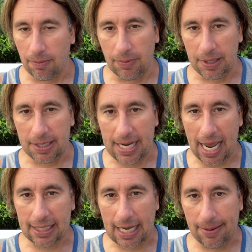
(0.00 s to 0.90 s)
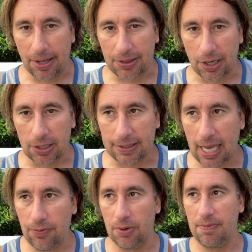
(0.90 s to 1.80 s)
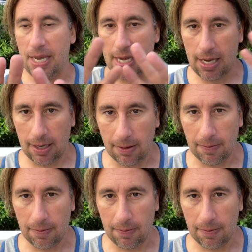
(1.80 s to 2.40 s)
the daytime on Thursday would be